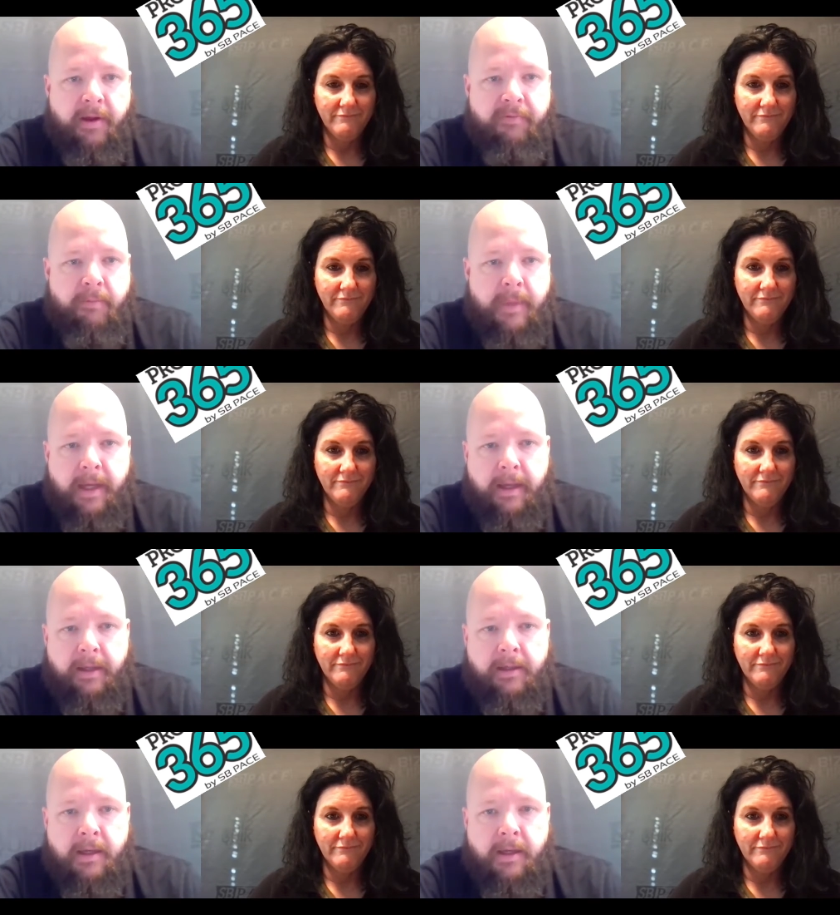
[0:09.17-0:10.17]
Speaker 1: of
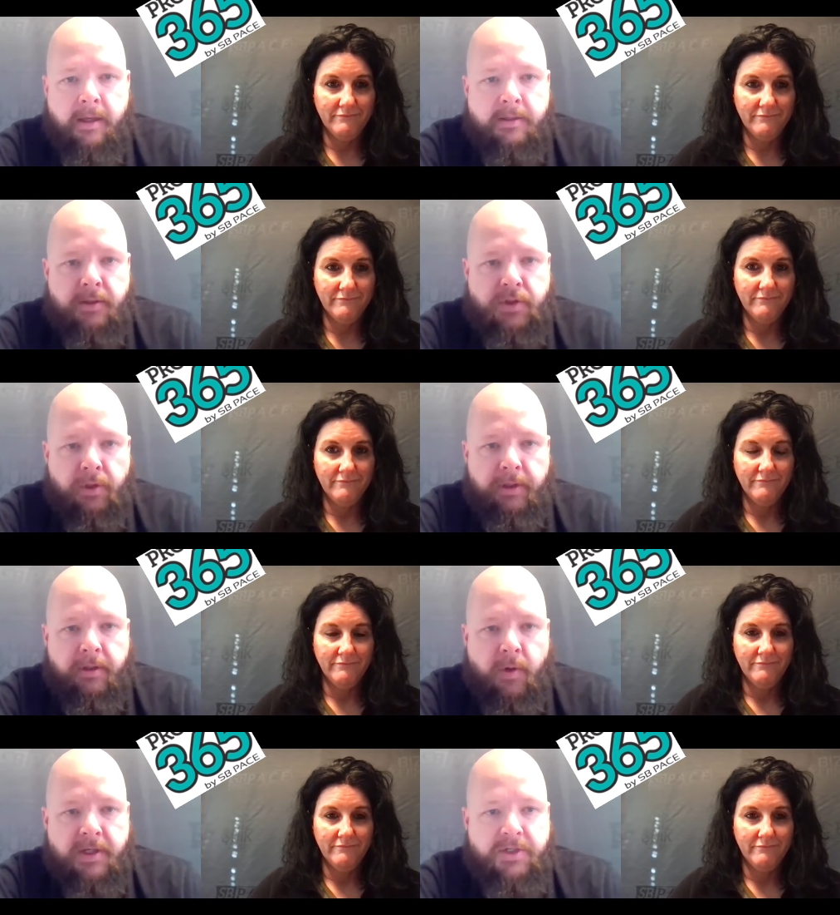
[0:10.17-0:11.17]
May. So Julie,
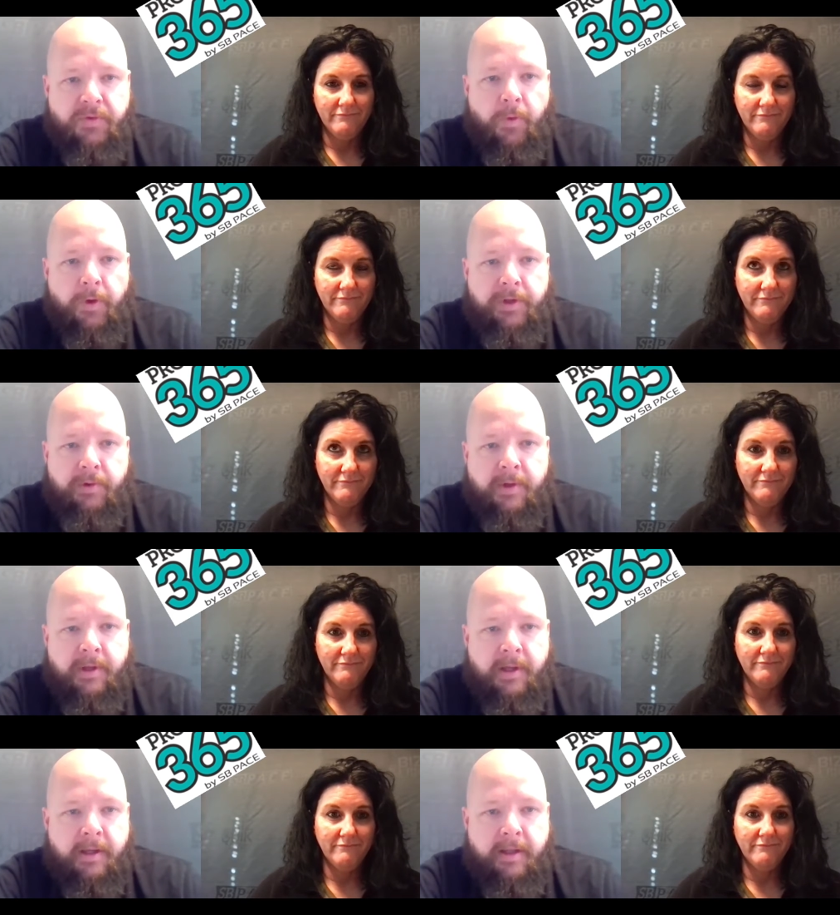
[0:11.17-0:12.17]
question for you.
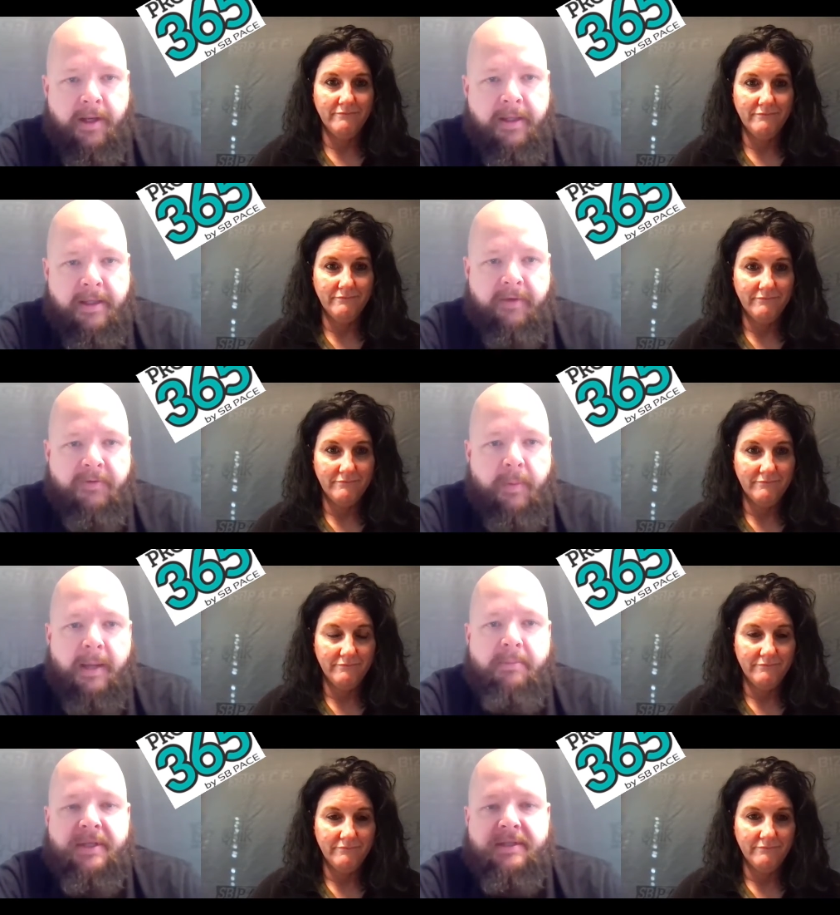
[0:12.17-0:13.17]
Can I gift
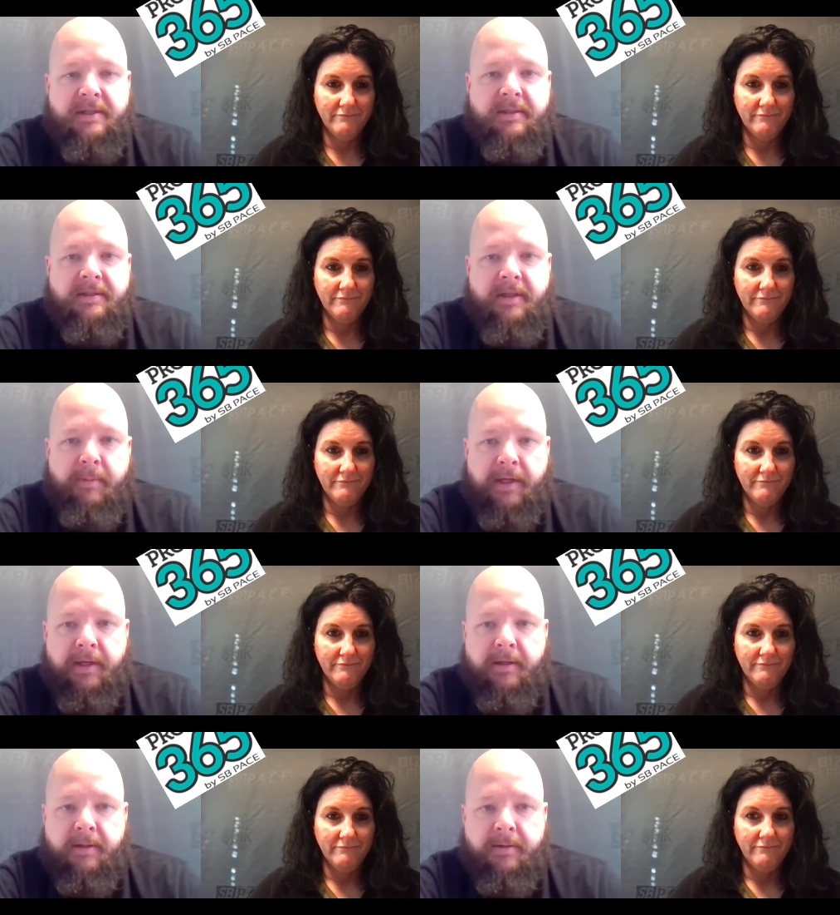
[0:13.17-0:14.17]
my business to
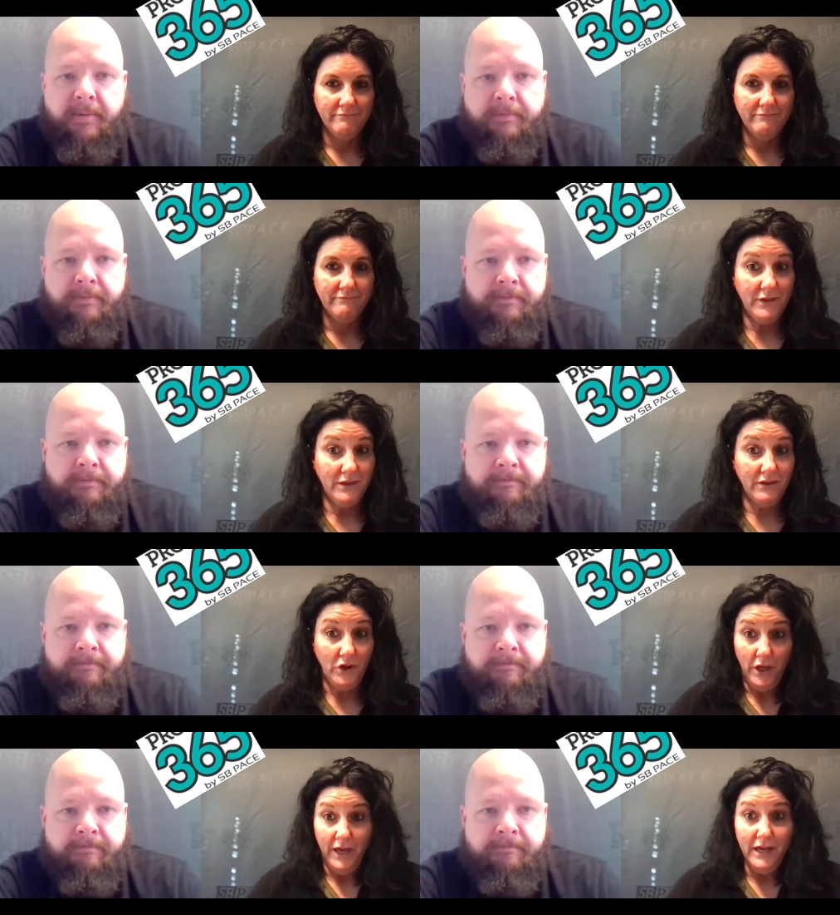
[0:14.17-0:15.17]
somebody?
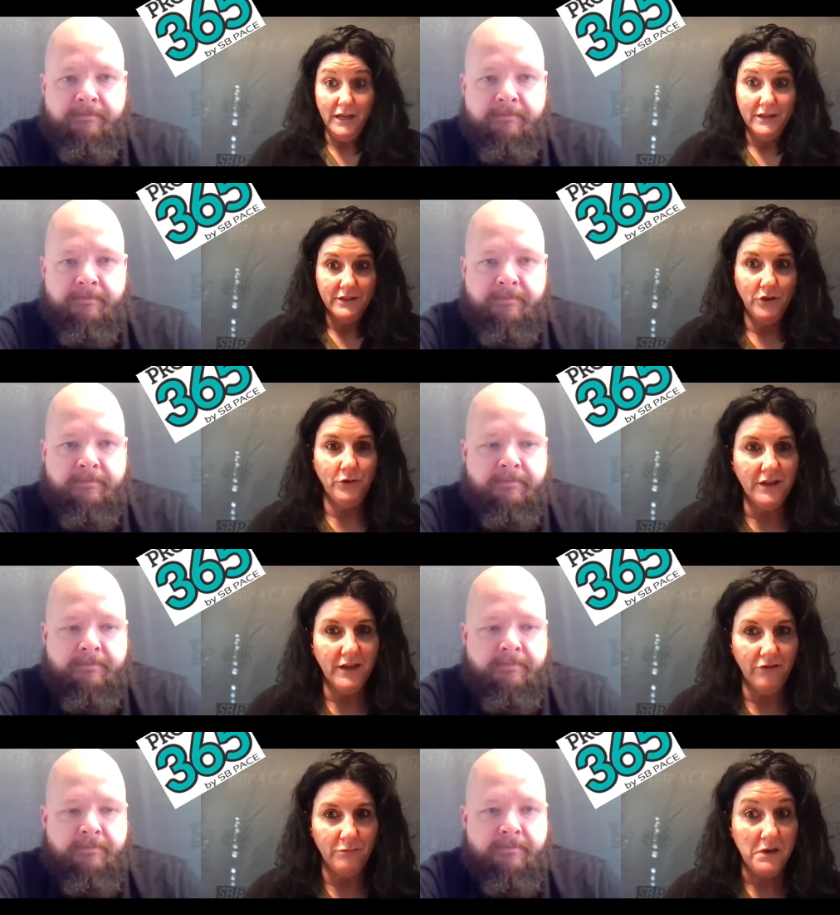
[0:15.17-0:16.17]
Speaker 2: Yeah, you
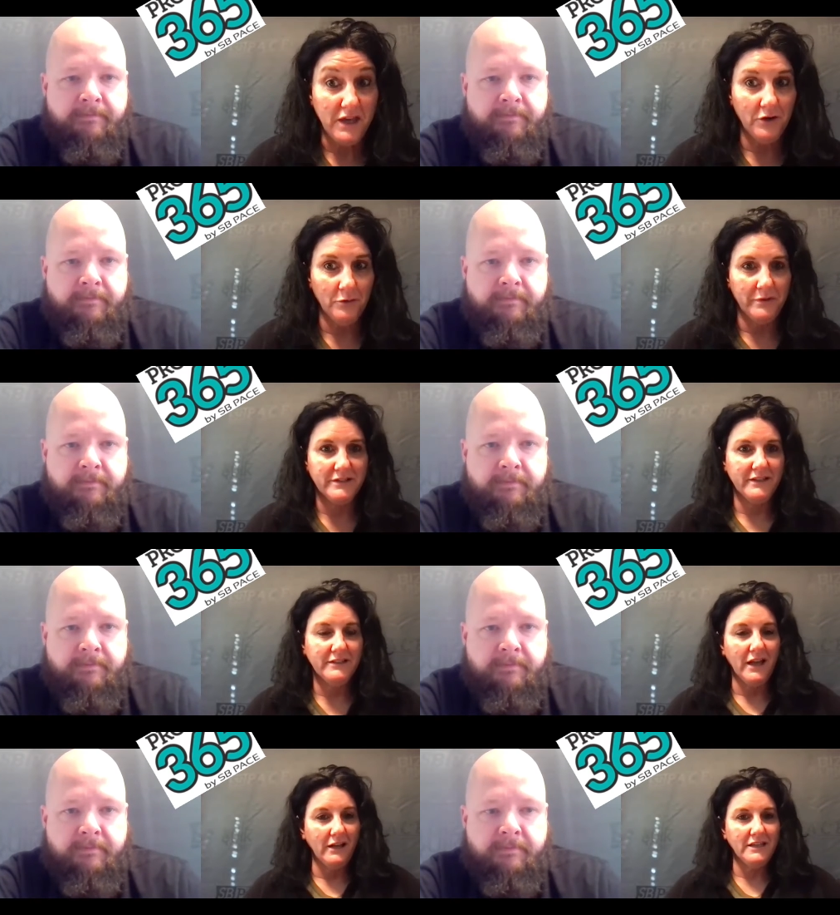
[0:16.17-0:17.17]
can gift me your
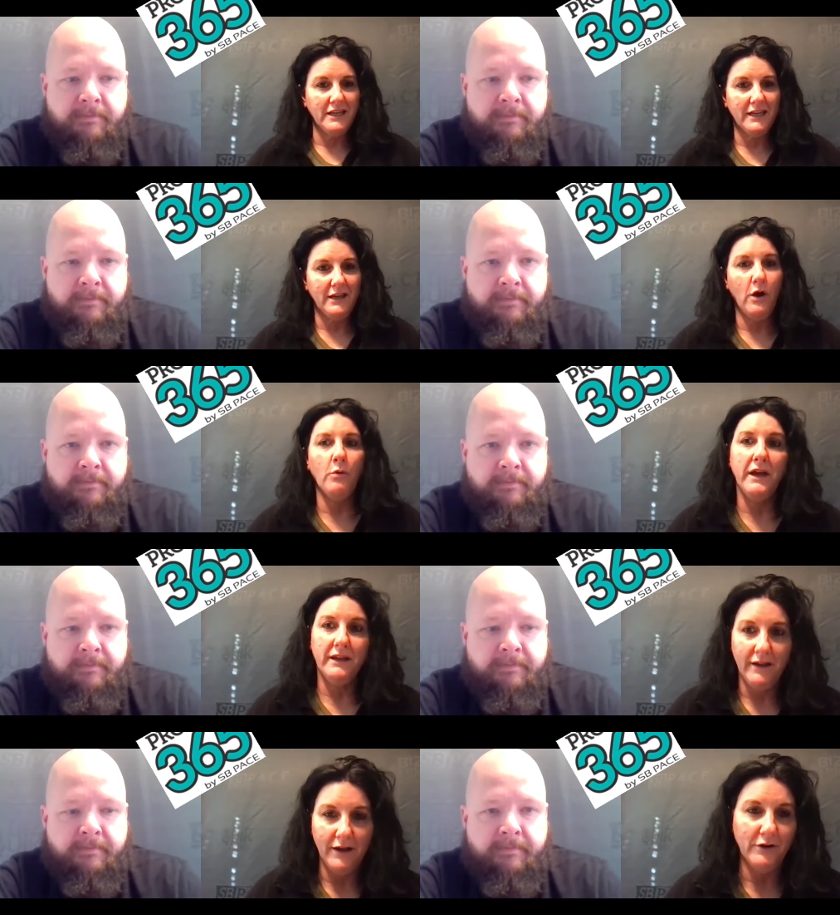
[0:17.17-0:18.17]
business. I'll take it. Oh,
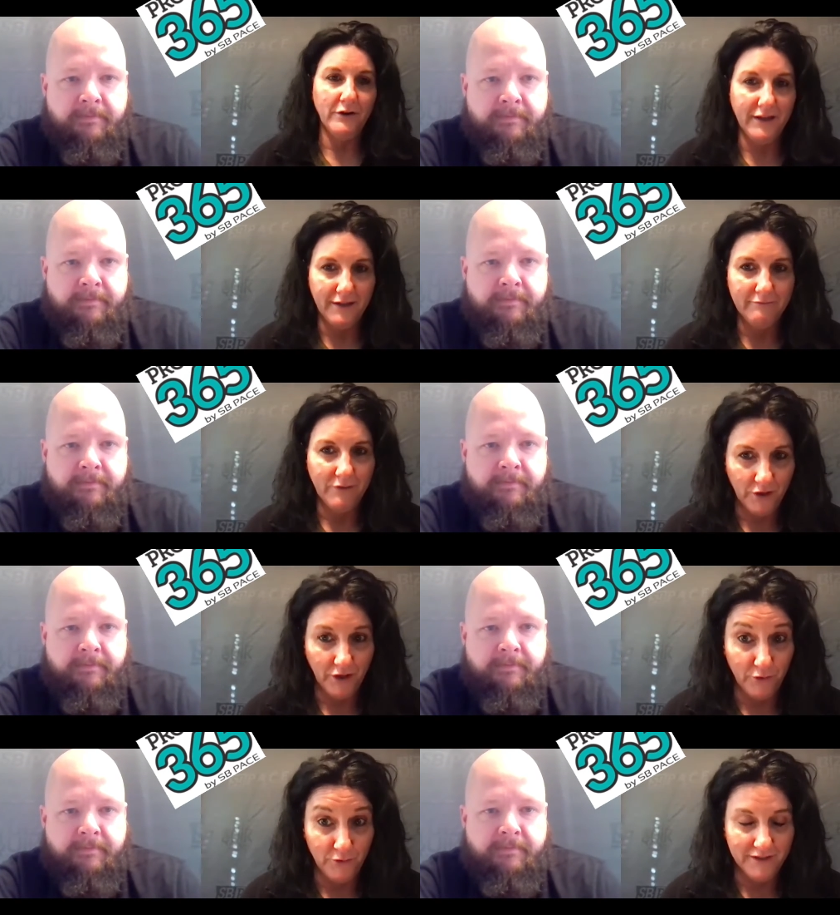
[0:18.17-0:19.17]
wait, I already
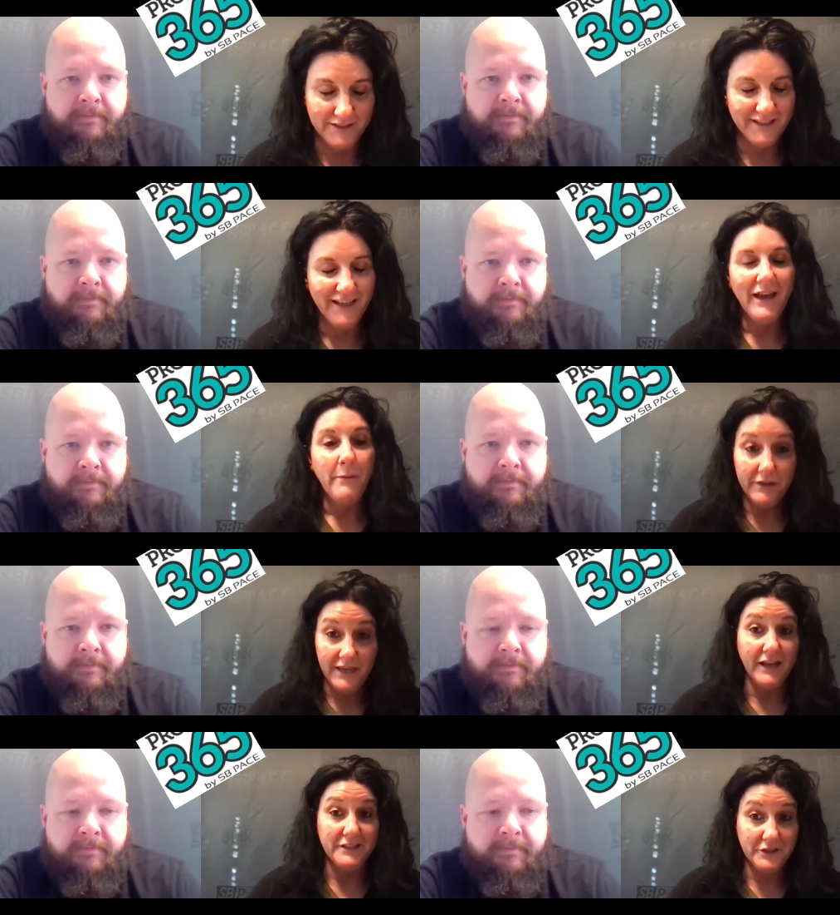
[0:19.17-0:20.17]
own it.
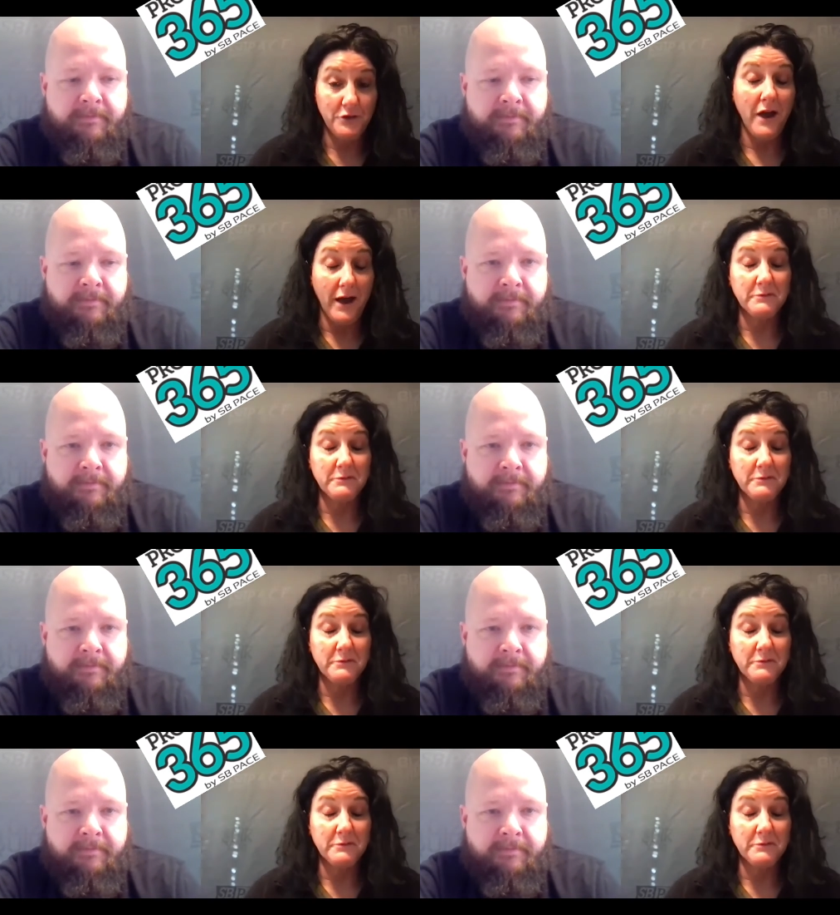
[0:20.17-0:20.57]
But yes, you